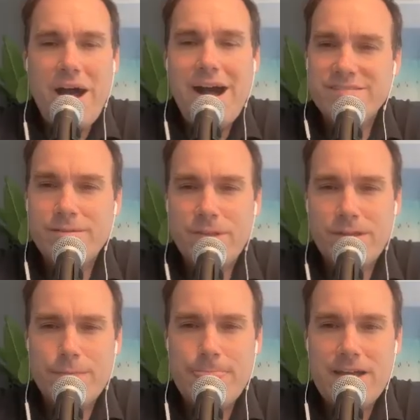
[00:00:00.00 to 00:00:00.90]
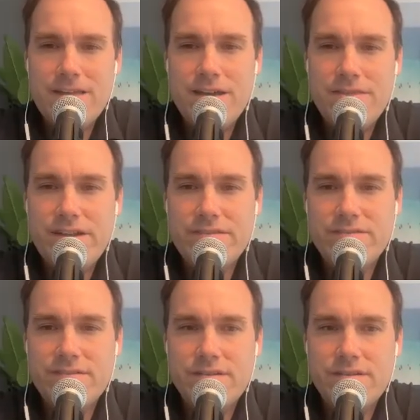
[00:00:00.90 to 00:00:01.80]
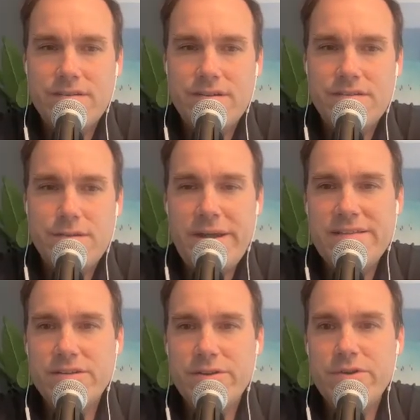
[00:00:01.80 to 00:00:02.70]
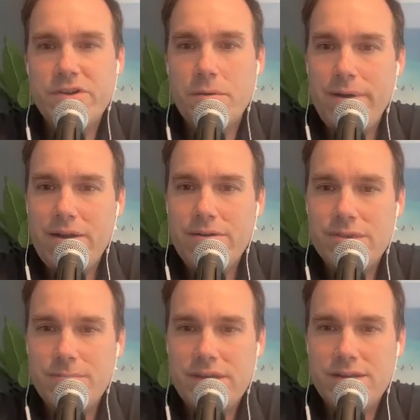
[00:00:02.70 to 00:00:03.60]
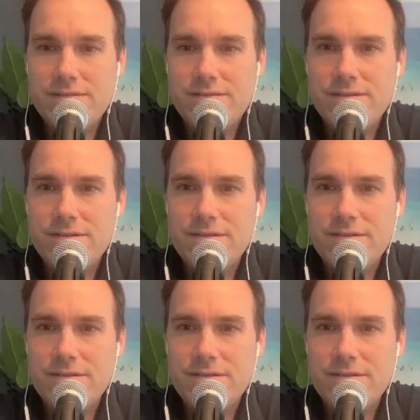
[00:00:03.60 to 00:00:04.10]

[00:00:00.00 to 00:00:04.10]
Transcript: possibly. I think it depends on who you're comparing them against.